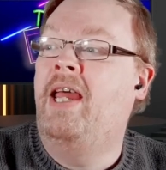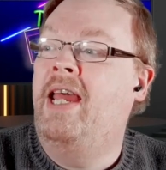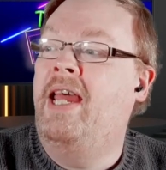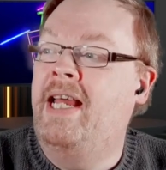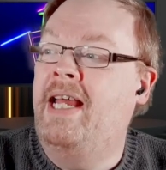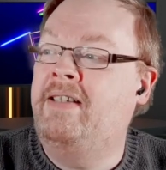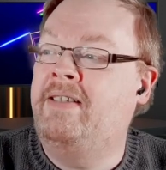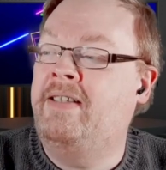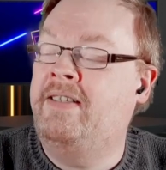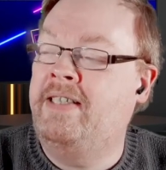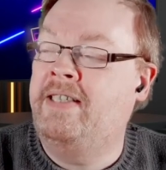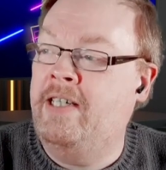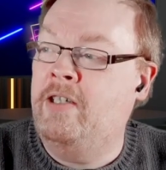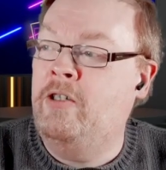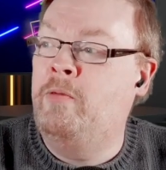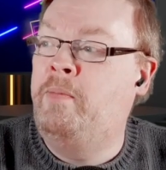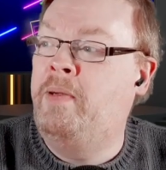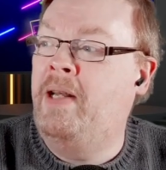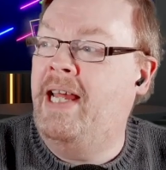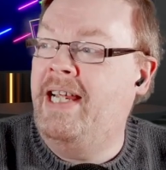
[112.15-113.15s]
It's a
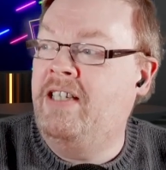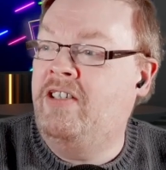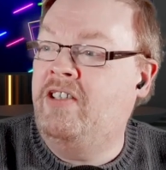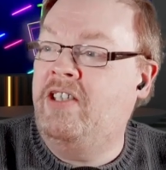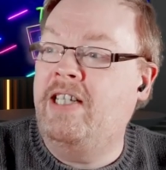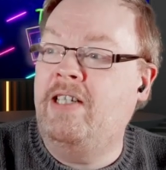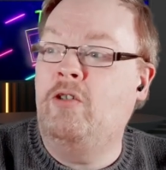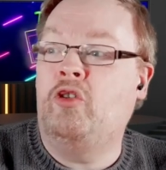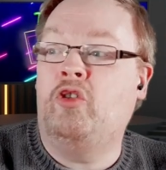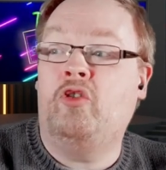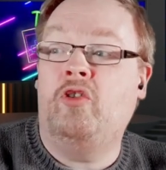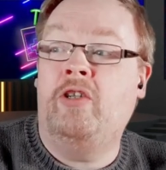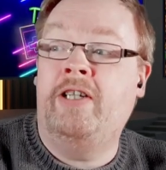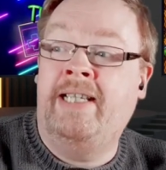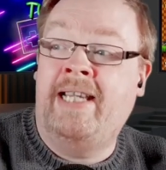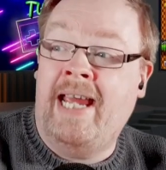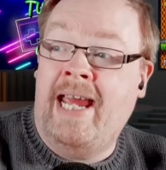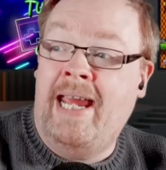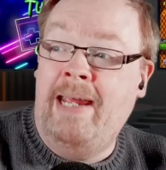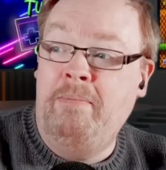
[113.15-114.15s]
single-player, single-screen
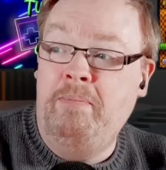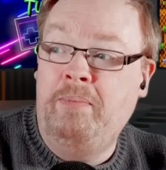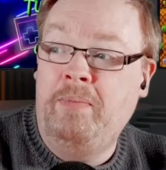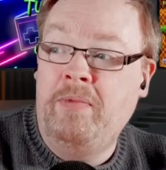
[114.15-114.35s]
game.